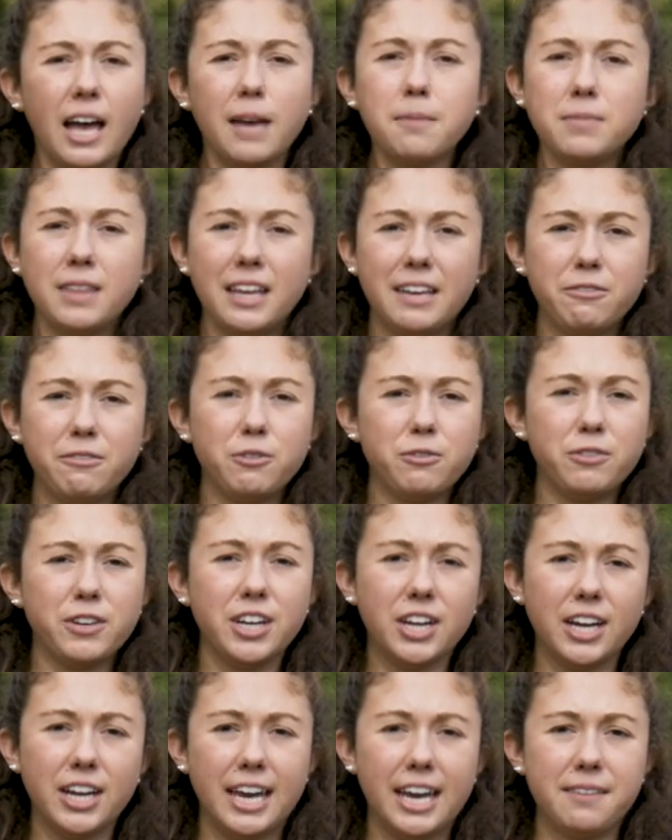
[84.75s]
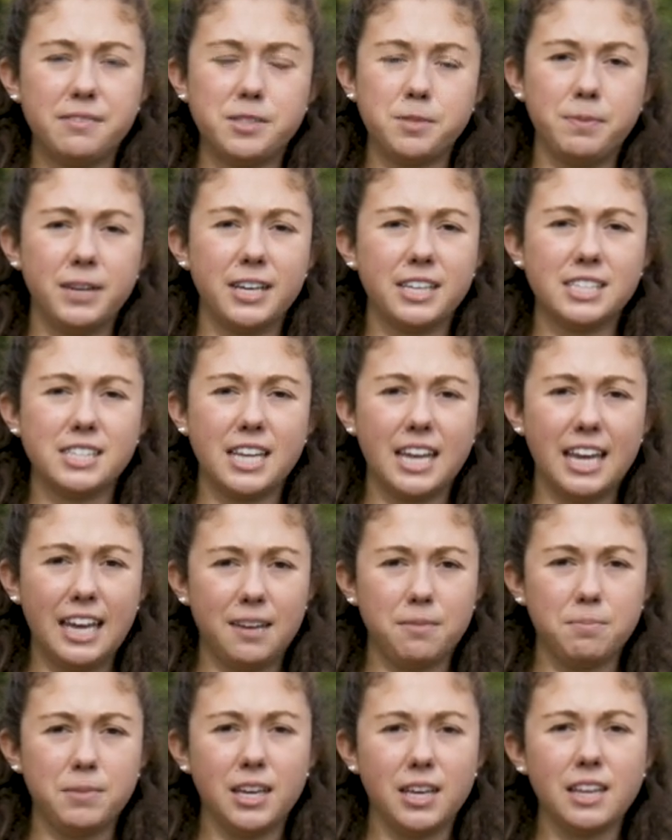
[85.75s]
I'm thankful for your gifts because they
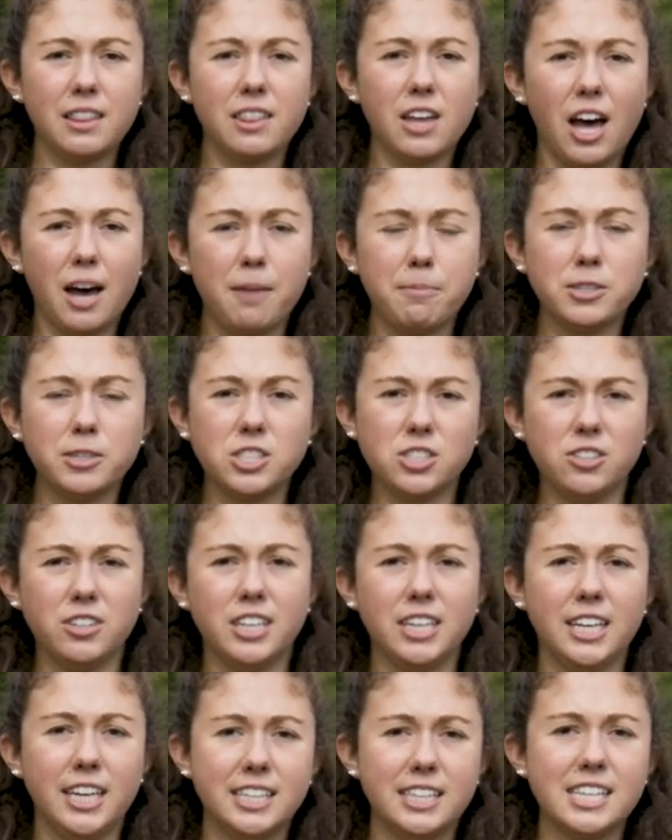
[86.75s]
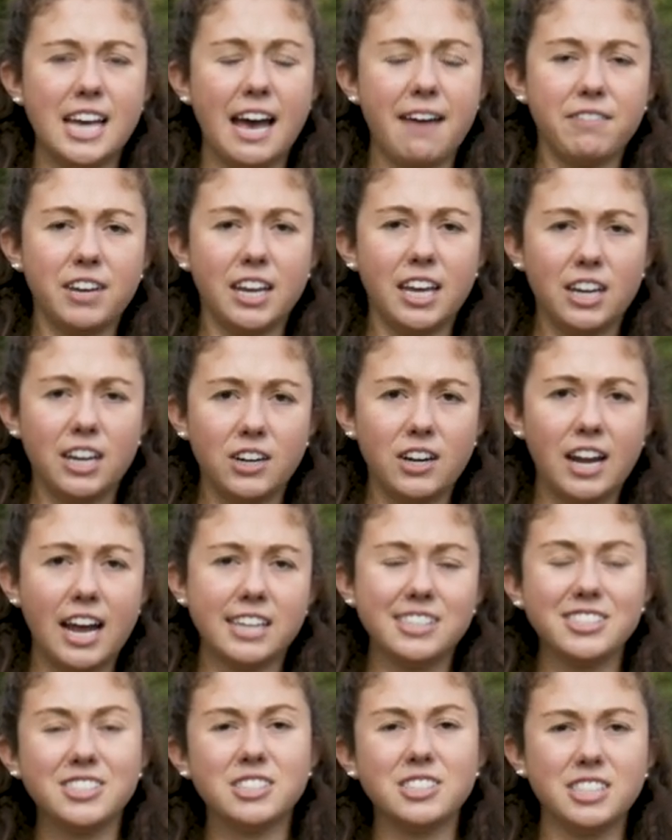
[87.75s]
gave me the opportunity to have an
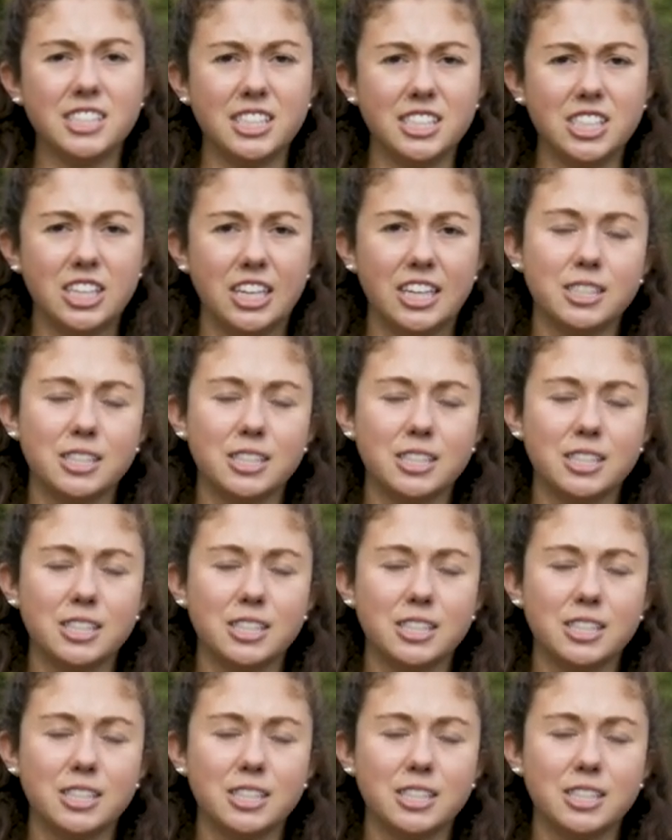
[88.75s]
international teaching